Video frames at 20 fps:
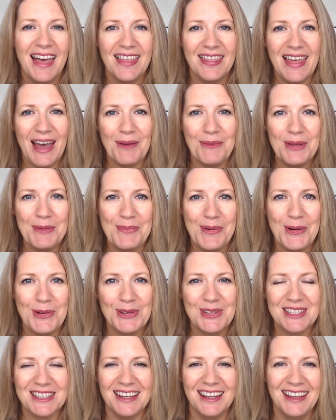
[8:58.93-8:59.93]
that we
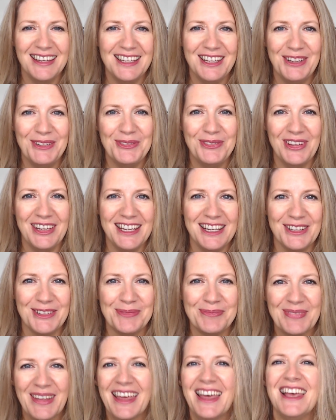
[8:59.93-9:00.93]
post a new
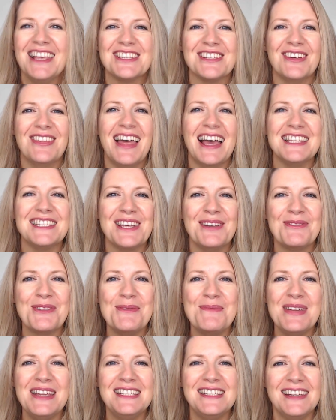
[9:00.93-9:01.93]
video. So that's it
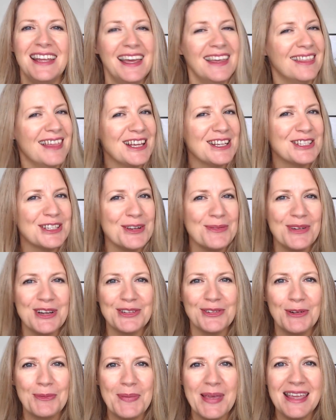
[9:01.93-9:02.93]
from me today. Thanks so
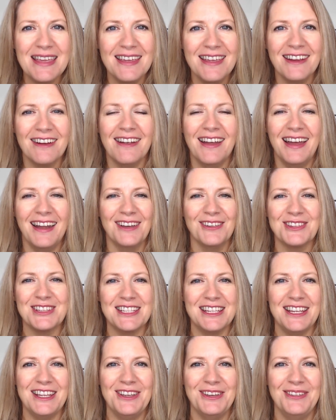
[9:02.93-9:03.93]
much for being here, and I'll
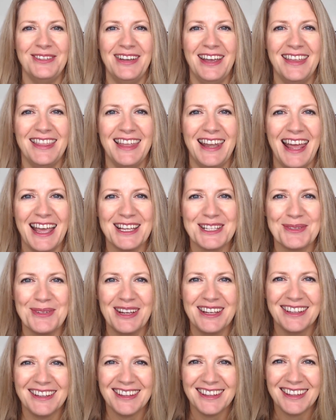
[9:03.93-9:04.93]
see you in the next one.